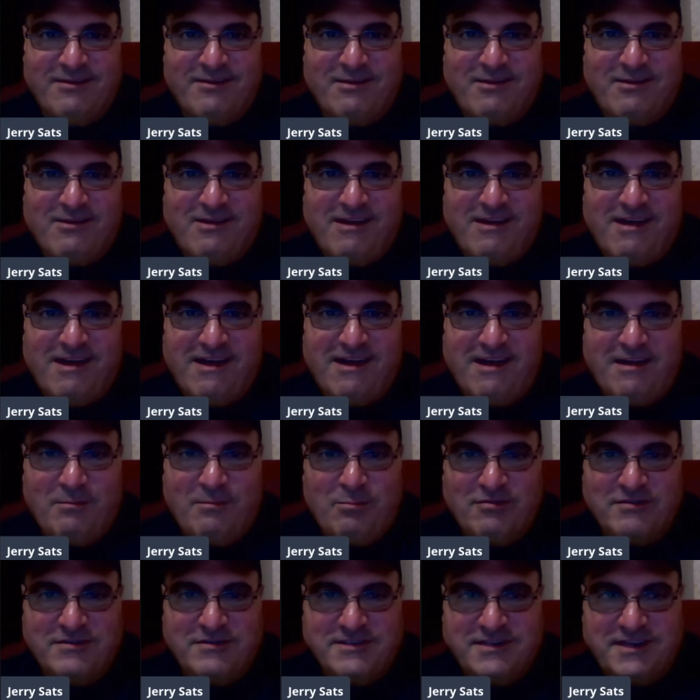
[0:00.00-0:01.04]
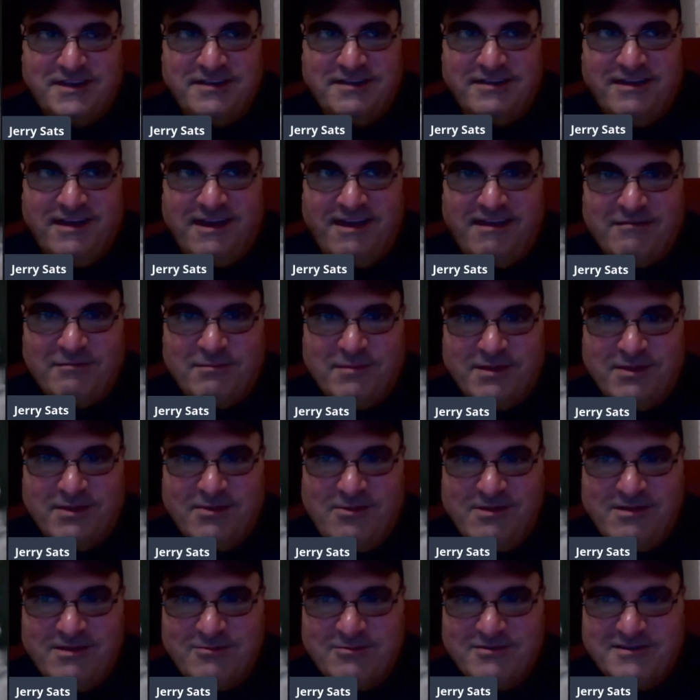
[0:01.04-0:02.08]
Oh, I appreciate you having me
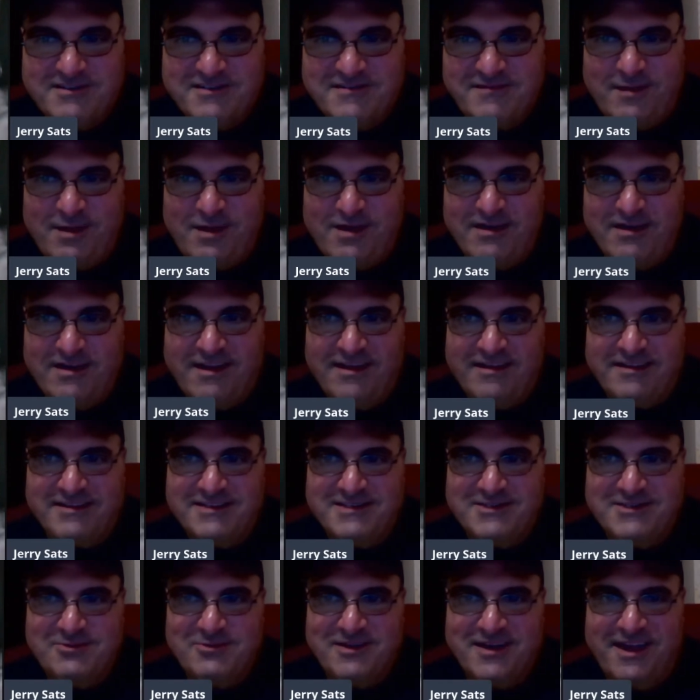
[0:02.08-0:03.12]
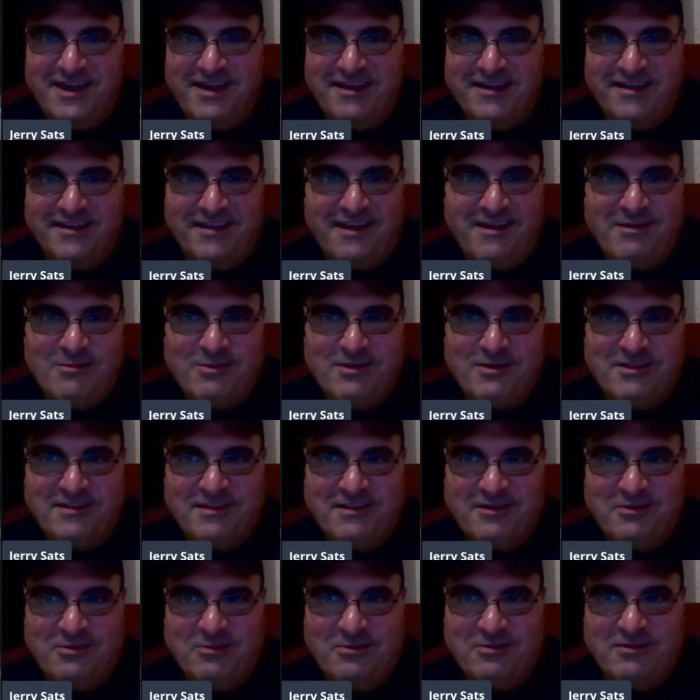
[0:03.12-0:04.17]
on. It was fun. I enjoyed hanging out with
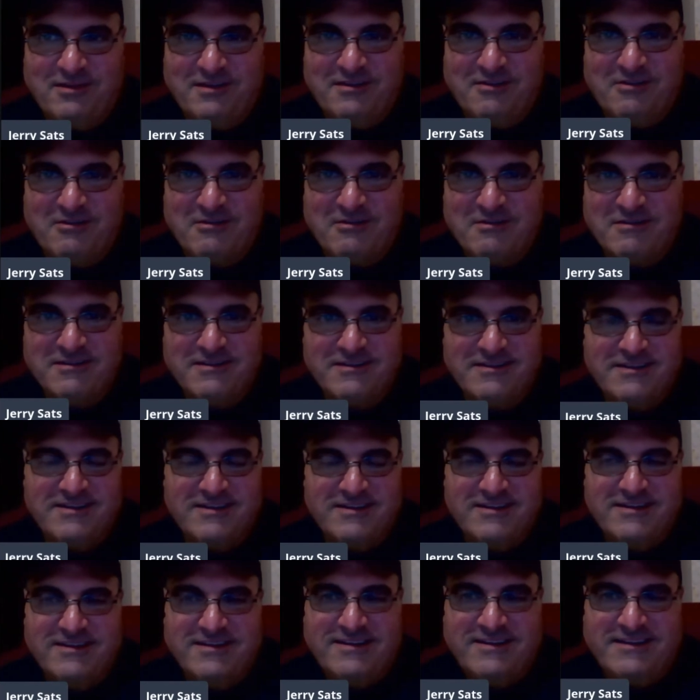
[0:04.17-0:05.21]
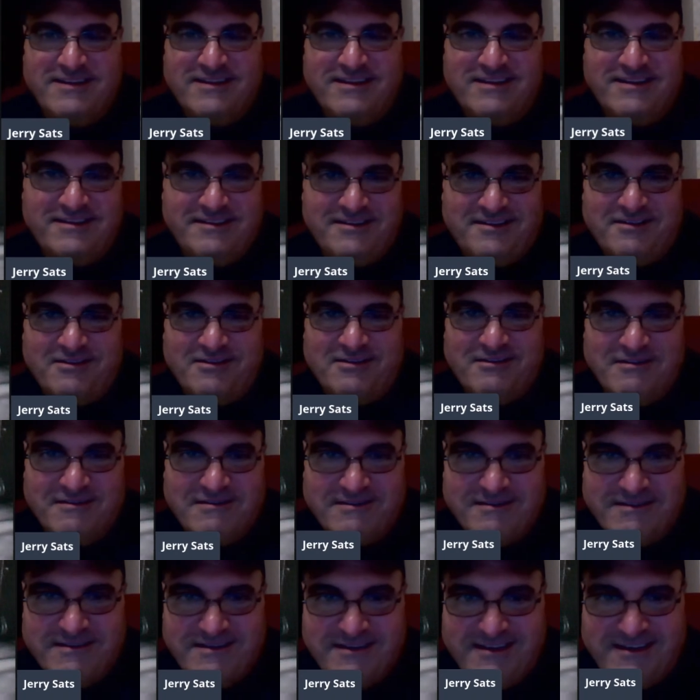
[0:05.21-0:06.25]
you and
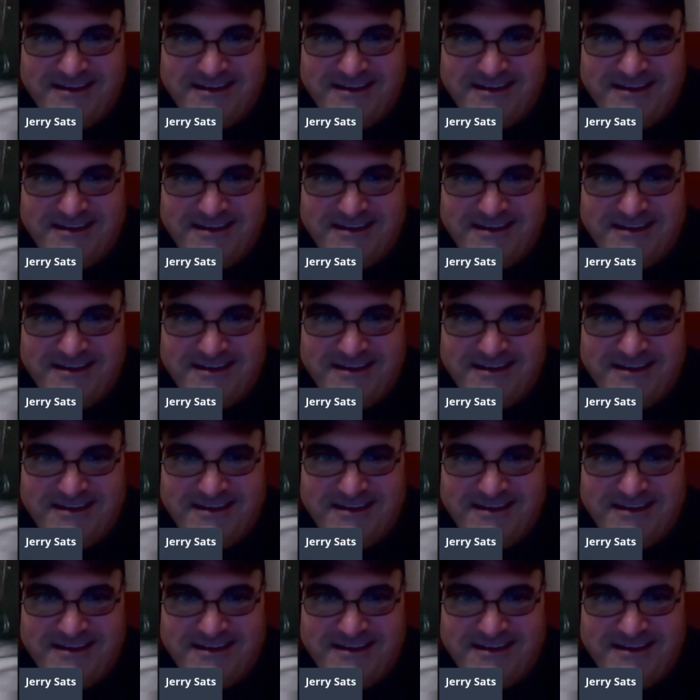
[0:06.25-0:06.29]
your